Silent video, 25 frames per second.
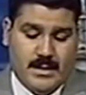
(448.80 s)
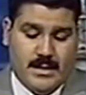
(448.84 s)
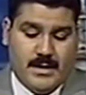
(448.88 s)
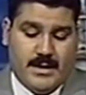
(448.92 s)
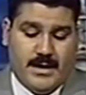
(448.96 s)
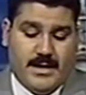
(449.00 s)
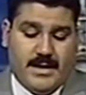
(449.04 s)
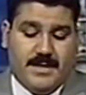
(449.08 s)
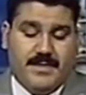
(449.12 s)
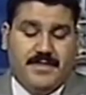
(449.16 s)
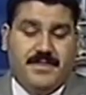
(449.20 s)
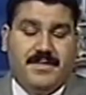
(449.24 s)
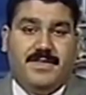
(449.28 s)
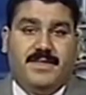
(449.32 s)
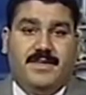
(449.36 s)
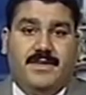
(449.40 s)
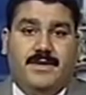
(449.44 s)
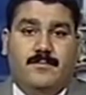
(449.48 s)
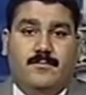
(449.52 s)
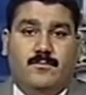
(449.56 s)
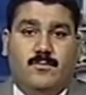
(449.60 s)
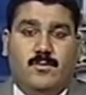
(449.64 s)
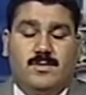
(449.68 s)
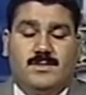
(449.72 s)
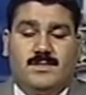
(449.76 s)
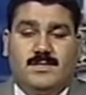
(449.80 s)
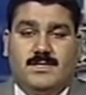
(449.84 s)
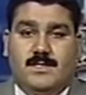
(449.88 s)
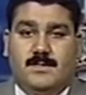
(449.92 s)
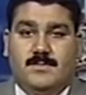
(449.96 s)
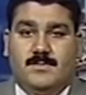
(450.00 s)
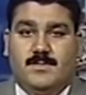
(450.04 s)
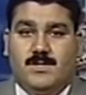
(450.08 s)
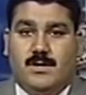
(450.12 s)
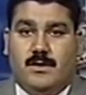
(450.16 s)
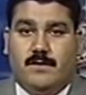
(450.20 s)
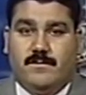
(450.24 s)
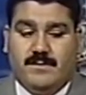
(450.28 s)
And the
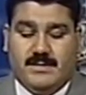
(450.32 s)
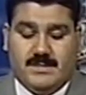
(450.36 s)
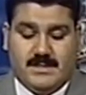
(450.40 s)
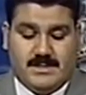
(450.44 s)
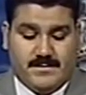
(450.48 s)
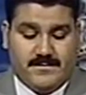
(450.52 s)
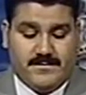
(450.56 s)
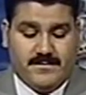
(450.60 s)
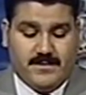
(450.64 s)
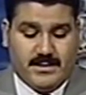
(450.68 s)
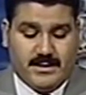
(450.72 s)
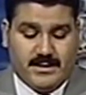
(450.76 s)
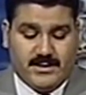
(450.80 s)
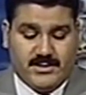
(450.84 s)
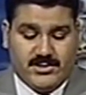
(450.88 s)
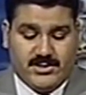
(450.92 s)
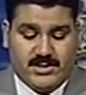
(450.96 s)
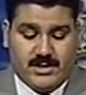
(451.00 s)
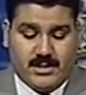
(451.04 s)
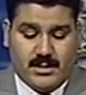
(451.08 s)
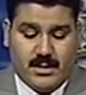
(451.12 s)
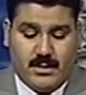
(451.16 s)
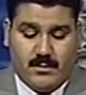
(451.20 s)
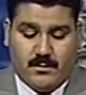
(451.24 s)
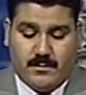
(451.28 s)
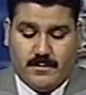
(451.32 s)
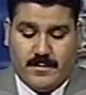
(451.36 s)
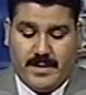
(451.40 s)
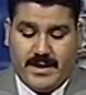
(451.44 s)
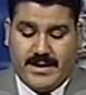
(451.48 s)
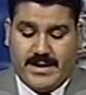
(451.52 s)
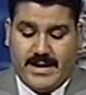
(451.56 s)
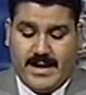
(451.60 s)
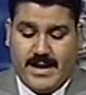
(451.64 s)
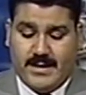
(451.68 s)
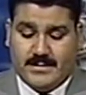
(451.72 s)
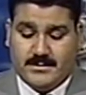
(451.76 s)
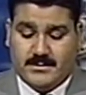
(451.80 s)
Muslims of East Village in Lower
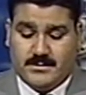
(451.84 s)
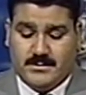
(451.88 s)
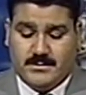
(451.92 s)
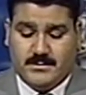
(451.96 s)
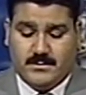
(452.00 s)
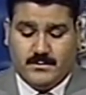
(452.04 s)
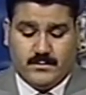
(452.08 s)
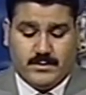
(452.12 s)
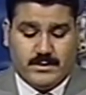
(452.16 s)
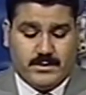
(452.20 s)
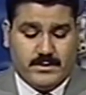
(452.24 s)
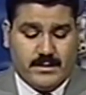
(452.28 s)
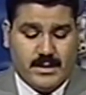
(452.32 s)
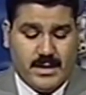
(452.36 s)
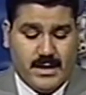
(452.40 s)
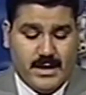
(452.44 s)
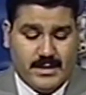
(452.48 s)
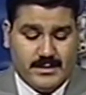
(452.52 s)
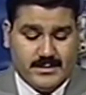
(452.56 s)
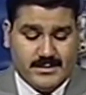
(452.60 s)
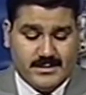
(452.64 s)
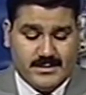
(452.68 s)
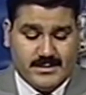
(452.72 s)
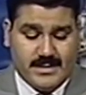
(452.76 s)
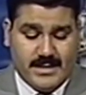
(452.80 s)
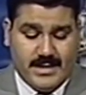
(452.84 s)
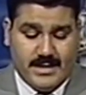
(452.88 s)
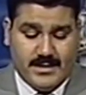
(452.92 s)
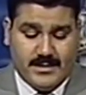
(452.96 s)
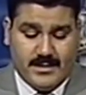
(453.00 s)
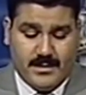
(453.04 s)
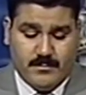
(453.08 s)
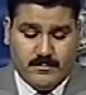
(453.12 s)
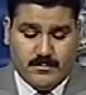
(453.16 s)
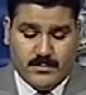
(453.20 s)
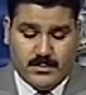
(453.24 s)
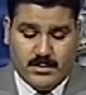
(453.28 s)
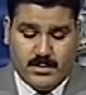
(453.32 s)
Manhattan were harassed a
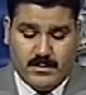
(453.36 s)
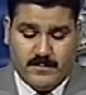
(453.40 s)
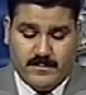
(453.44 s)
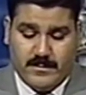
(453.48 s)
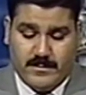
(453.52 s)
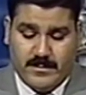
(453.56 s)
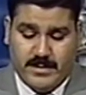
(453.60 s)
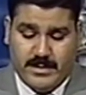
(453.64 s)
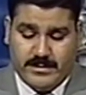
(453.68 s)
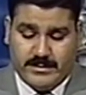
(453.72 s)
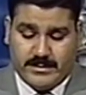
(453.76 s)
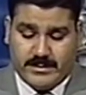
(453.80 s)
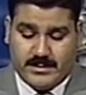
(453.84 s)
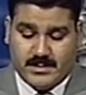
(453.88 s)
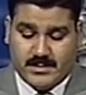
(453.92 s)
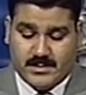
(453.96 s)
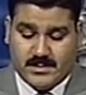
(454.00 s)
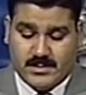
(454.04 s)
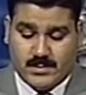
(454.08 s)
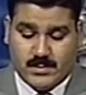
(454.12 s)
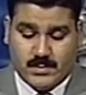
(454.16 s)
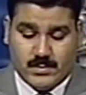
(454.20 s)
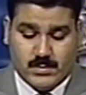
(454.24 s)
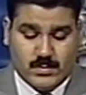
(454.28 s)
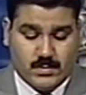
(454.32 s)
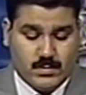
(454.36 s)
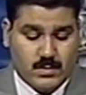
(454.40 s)
number of Americans who